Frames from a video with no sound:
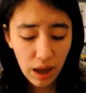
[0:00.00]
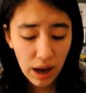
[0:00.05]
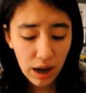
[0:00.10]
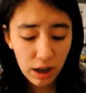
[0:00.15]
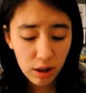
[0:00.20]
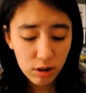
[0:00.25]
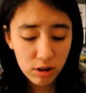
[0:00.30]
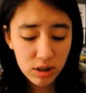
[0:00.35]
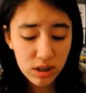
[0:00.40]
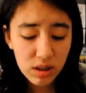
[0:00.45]
I
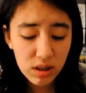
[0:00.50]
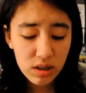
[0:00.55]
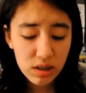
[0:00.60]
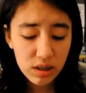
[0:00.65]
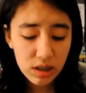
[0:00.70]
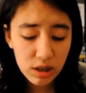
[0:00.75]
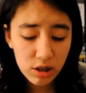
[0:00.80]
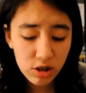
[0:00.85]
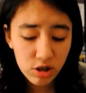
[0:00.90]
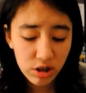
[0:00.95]
looked at the
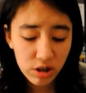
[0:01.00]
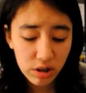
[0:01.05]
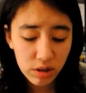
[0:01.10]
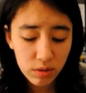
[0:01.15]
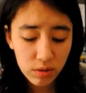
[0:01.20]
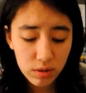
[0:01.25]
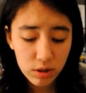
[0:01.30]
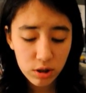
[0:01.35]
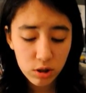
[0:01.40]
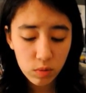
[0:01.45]
teacher,
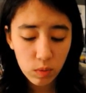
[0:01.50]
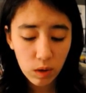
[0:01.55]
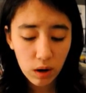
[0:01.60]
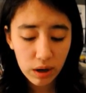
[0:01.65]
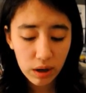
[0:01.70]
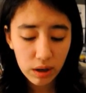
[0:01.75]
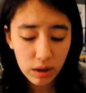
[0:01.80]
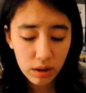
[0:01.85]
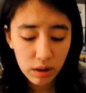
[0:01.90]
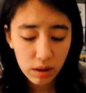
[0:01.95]
who was
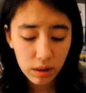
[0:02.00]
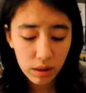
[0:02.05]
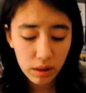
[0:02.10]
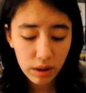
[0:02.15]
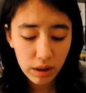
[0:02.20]
swatting